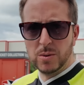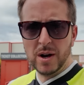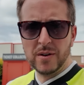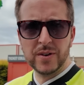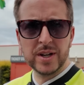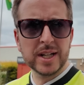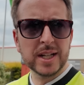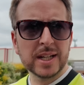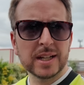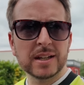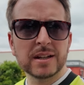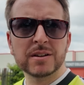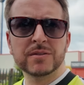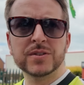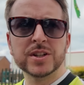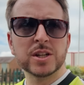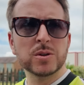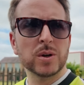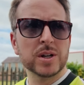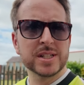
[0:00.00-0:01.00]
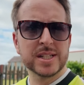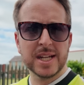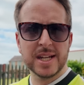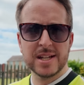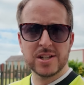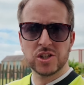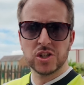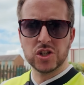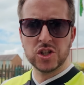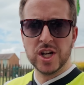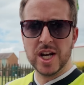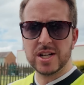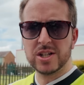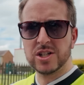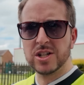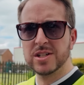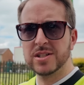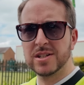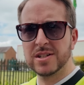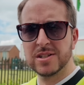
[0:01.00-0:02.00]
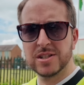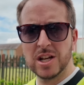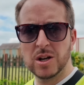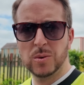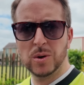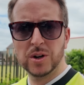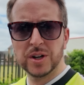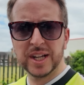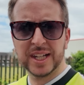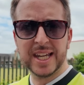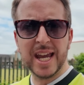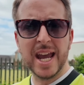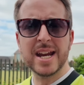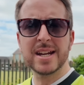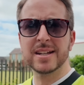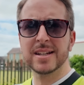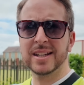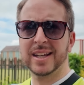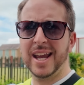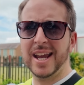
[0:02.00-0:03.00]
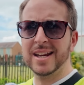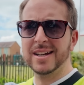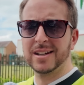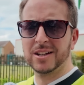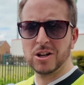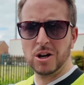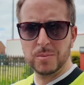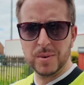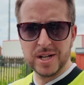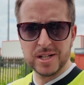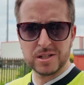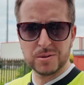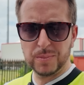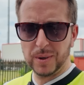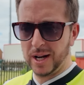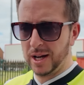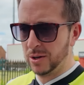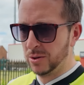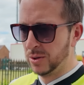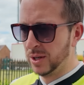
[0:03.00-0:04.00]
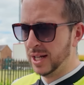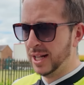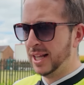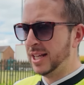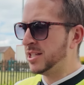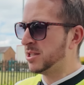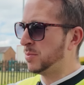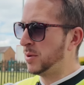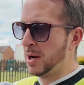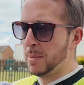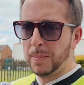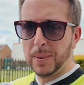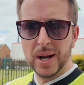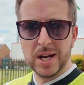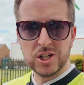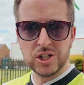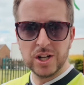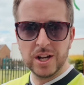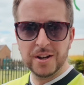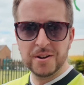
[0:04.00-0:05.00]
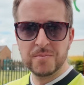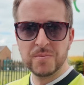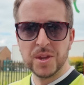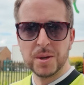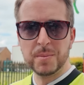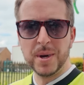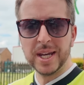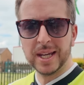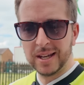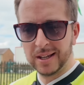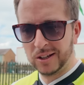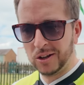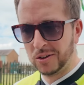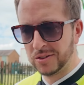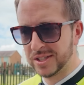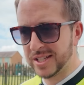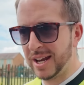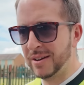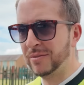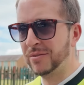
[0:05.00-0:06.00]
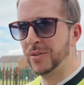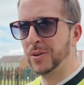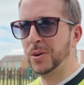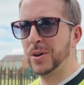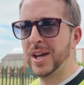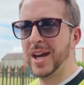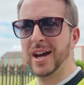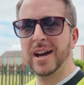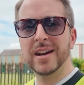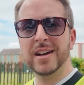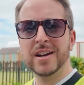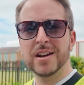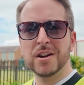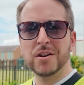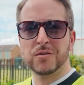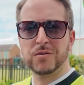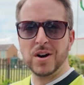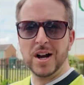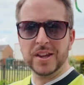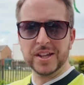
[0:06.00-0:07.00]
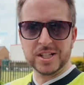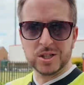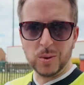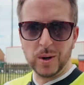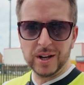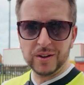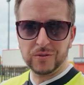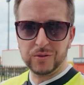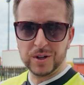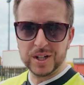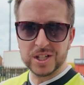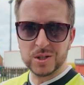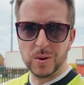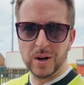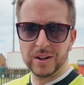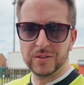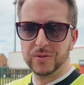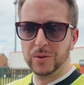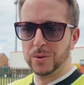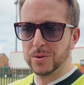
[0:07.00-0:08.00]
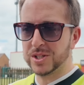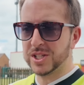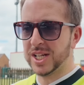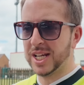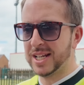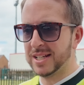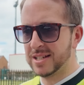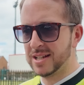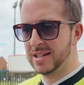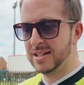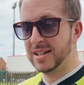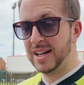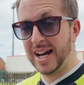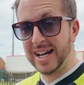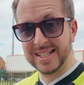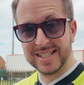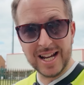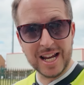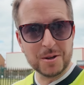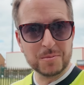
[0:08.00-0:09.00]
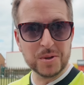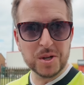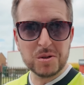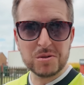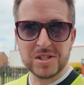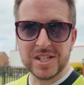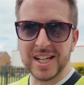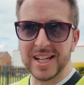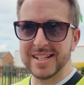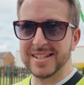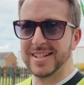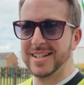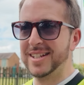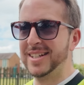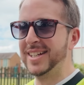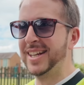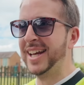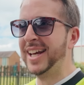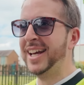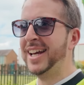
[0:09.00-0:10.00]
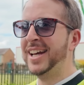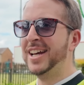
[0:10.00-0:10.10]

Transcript: do have any video ideas, suggestions and so on, again, get in the comments below. It's been a pleasure making content for you throughout the 23-24 season, our debut season,